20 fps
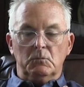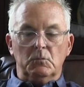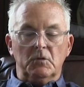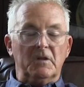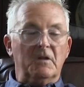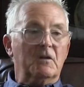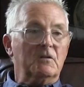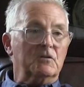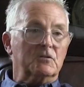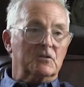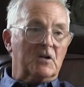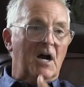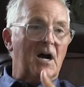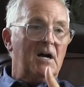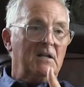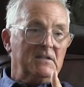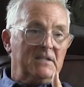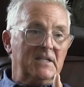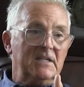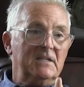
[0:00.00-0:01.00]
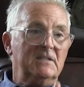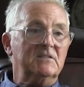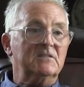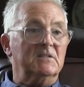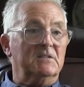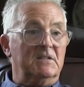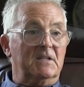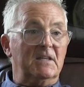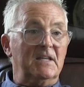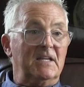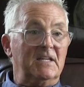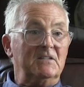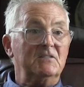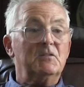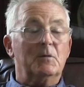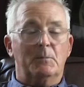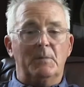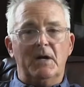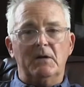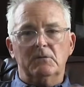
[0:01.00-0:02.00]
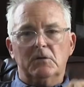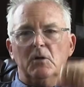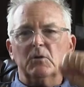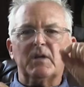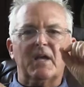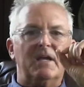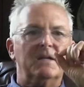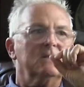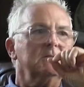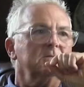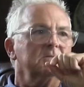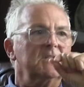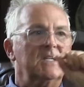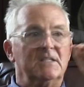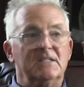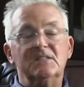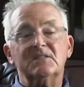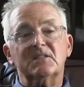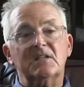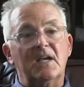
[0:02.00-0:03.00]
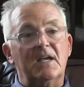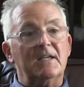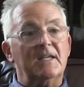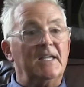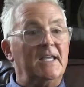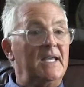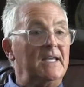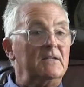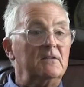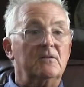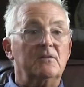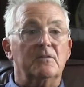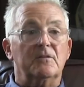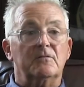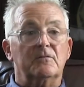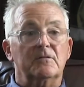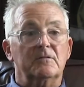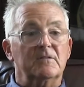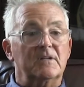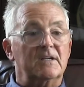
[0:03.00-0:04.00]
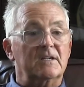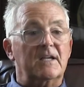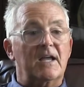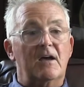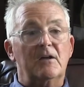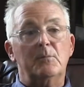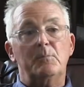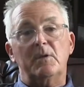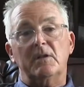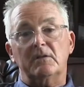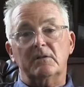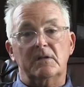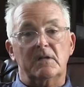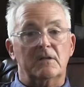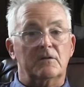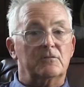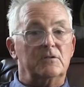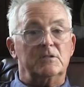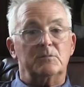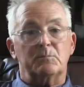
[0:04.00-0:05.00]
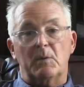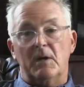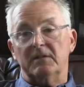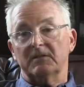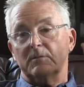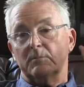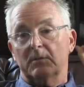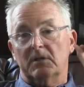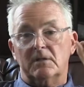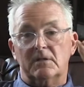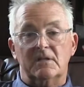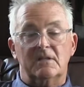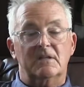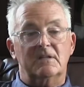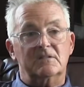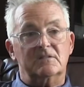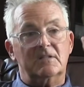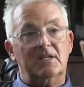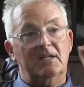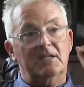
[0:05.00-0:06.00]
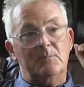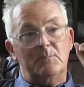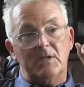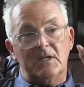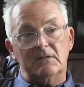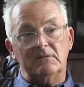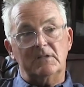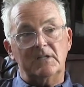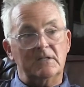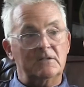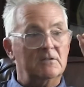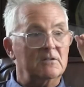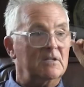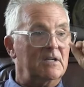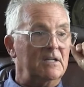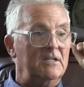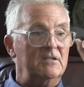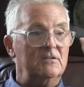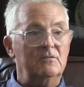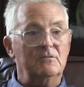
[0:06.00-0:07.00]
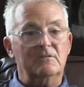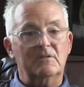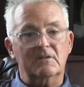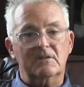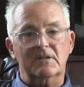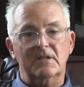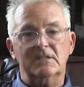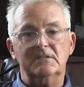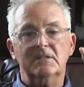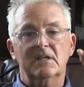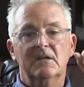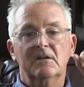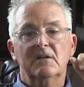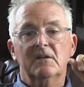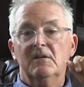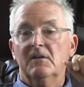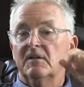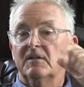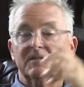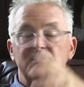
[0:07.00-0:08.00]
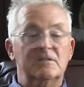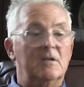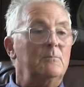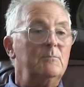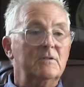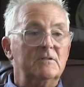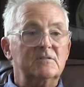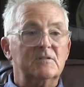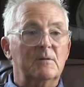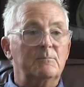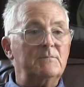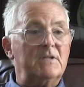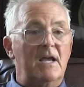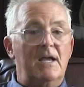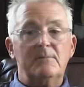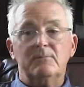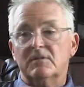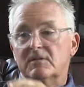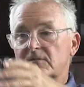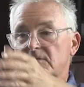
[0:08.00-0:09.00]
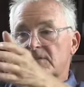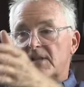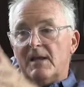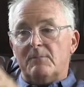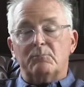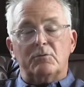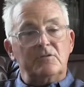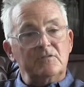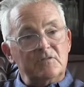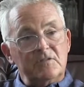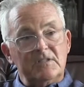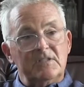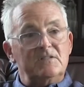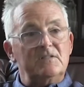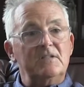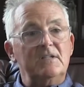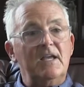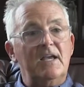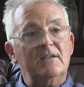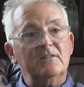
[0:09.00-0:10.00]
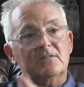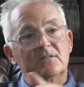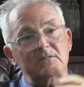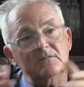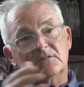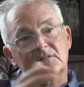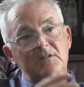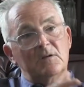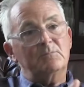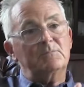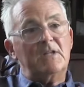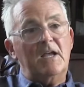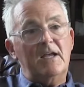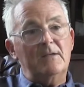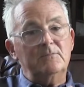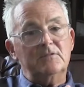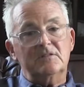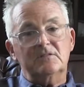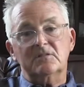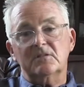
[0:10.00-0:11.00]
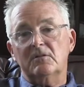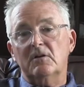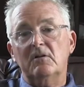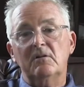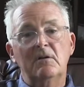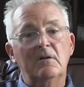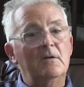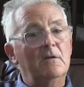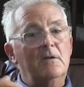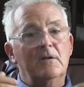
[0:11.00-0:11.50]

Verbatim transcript: with other colleagues and things about, okay, can this guy handle the, the accountability, the responsibility of this? Can he be a leader? Can he do the things? Some, sometimes that person is a yes, and sometimes it's a no.